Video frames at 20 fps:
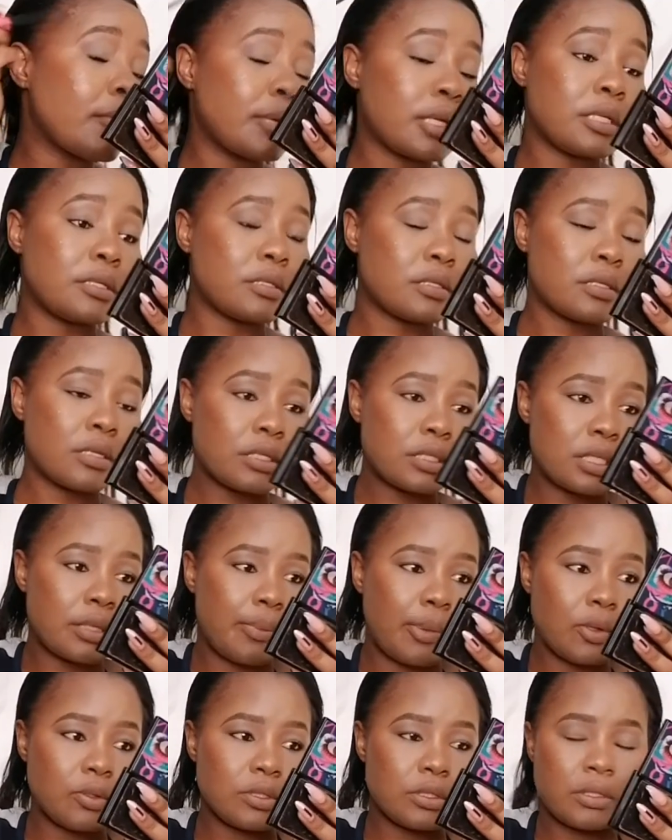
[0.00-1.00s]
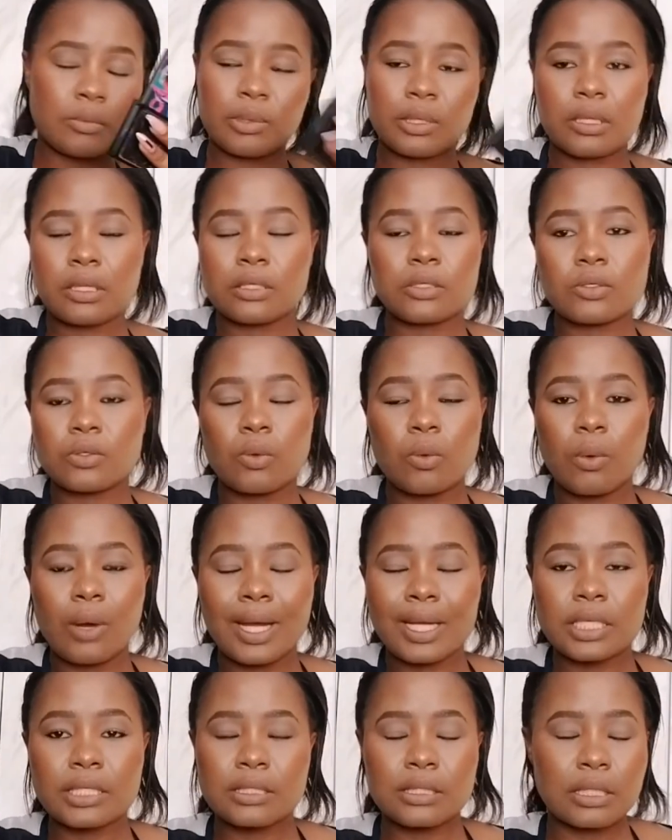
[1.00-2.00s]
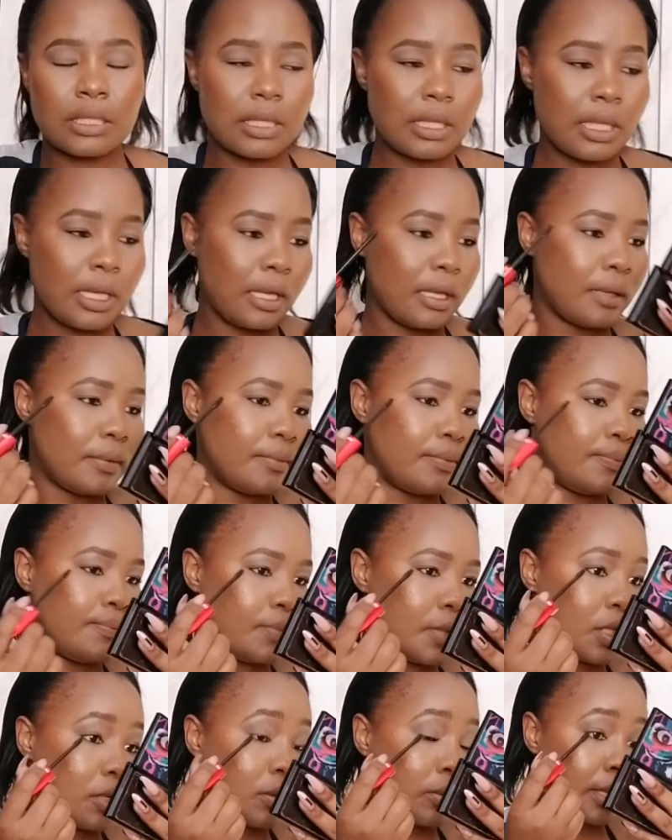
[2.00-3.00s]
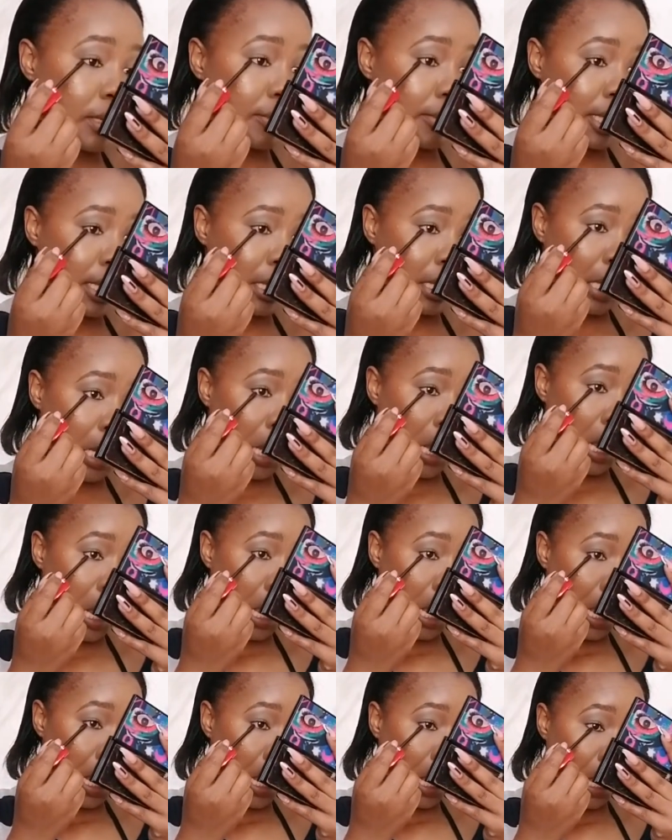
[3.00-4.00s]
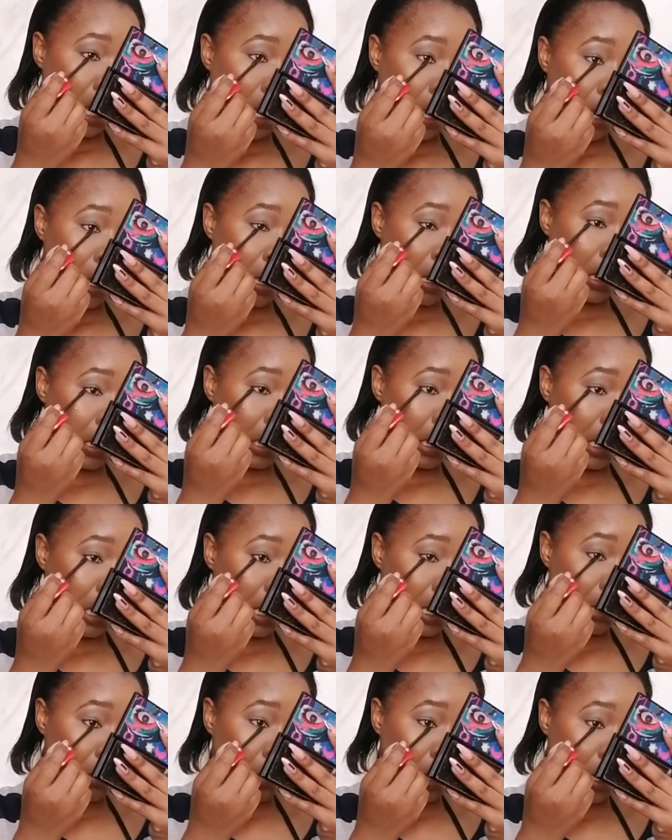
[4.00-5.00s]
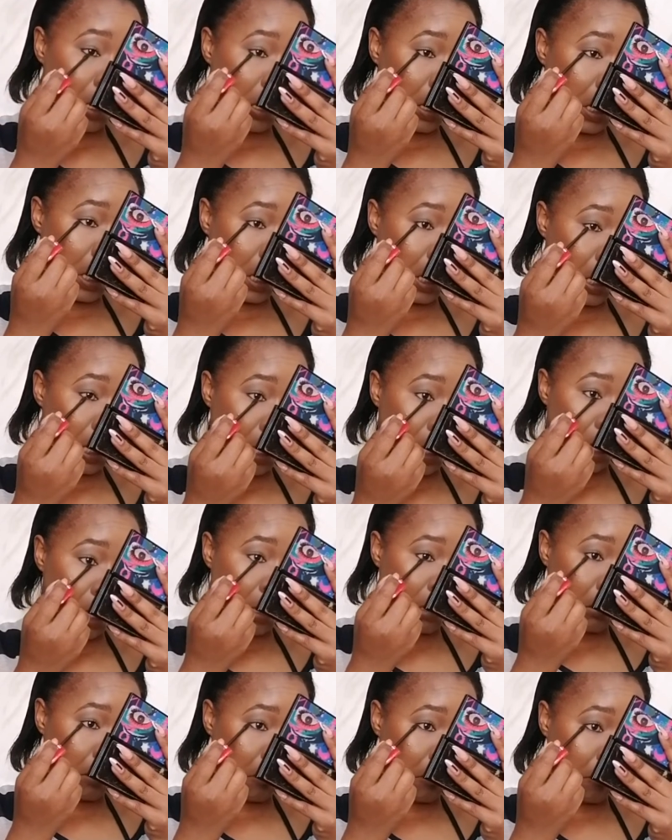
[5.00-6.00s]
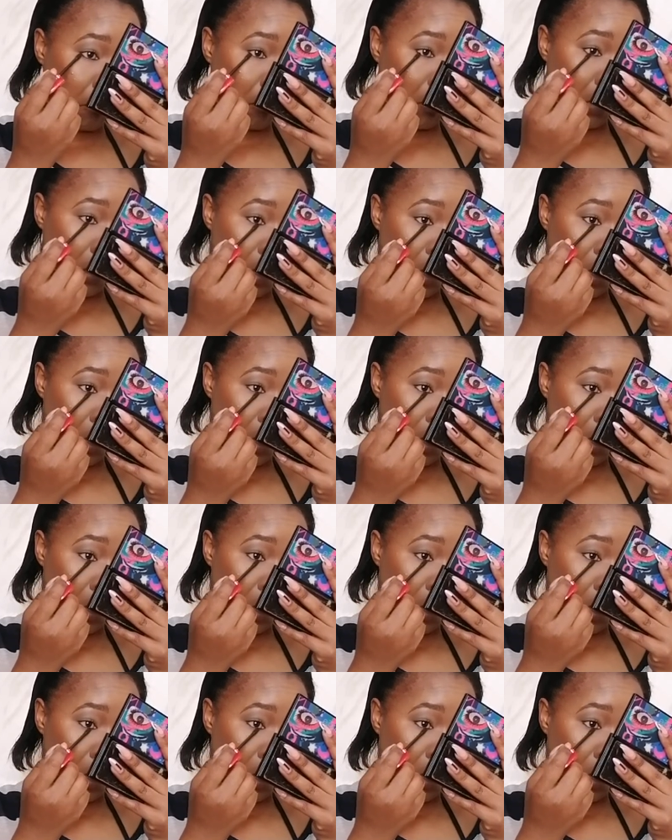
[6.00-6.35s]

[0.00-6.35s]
I mean, it's not supposed to be there, so why is it there? You know what I mean? And then I'm gonna just gonna give